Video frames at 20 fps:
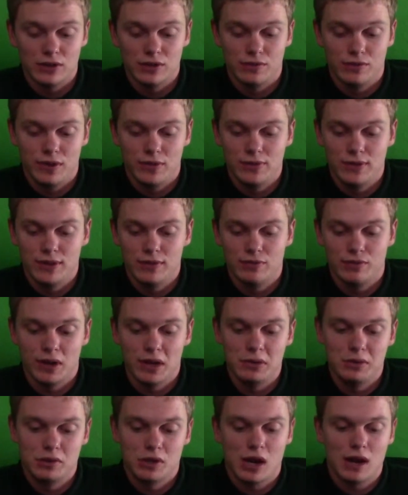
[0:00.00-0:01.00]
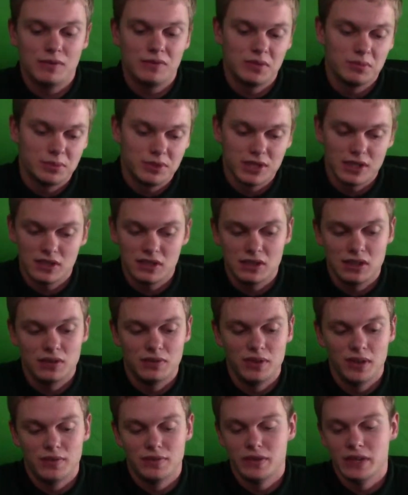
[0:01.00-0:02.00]
down to 15 frame drop from
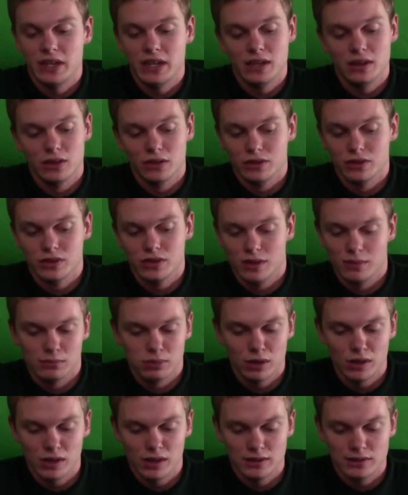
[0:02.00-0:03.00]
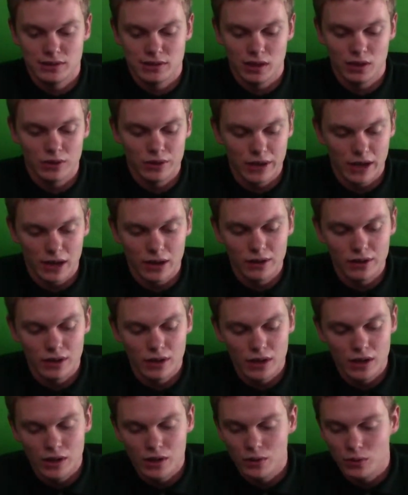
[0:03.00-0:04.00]
60 to 15. It'll just completely slow
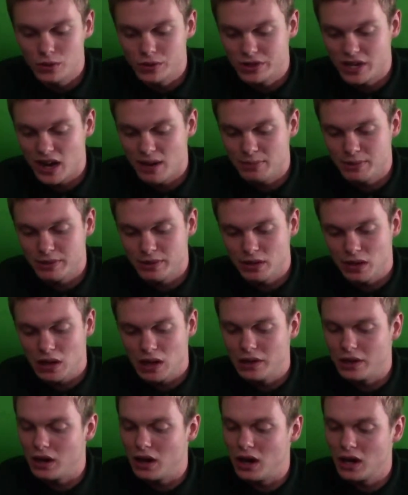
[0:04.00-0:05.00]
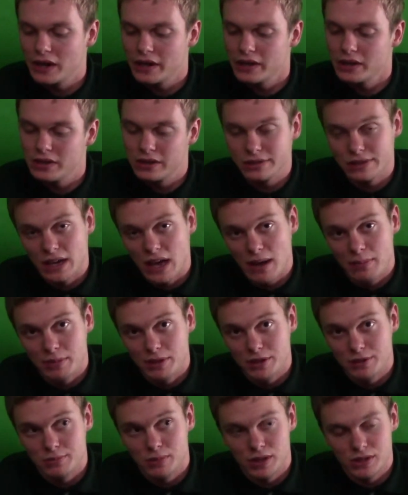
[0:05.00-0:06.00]
down, which happened a lot in Hawken.
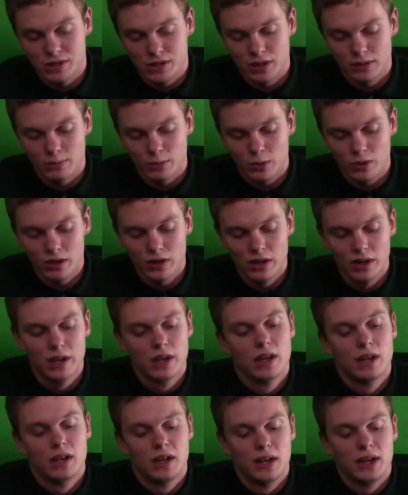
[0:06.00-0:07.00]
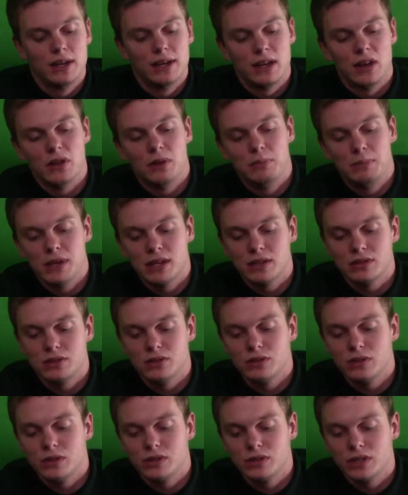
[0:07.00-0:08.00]
Doesn't happen as much anymore. Now the
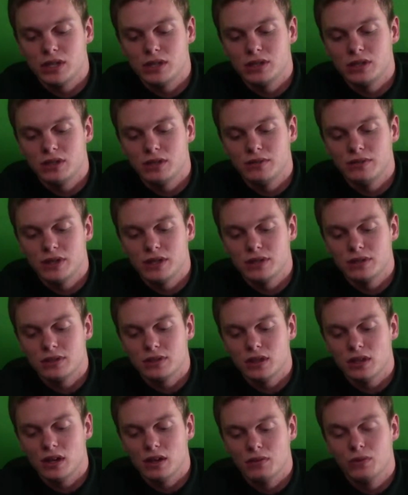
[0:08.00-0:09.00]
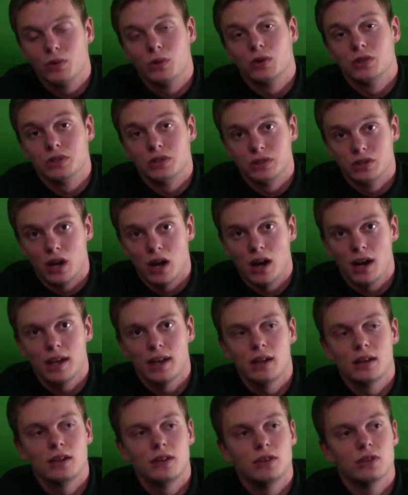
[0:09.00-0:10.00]
biggest utilization of this, of course, is
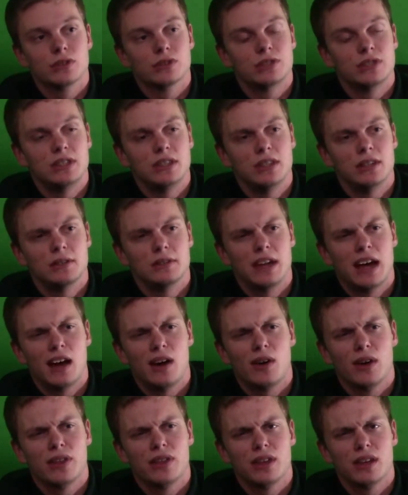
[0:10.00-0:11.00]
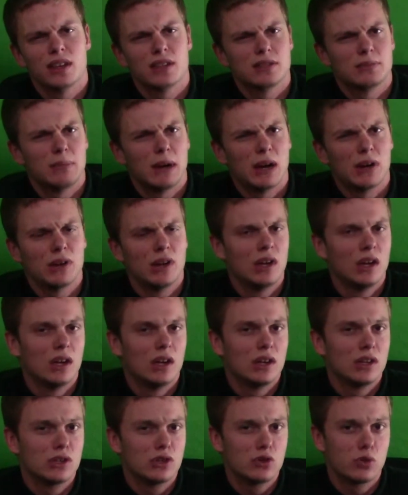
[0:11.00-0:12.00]
Hawken. You'll see now I think it's
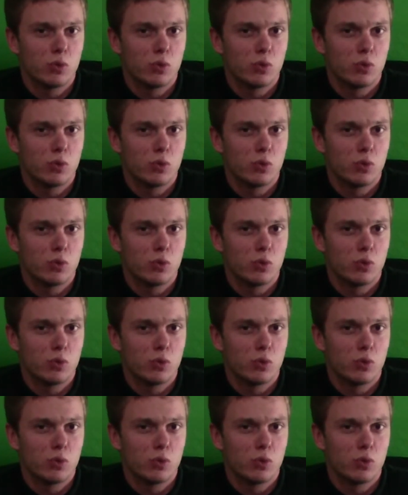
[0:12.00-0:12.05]
about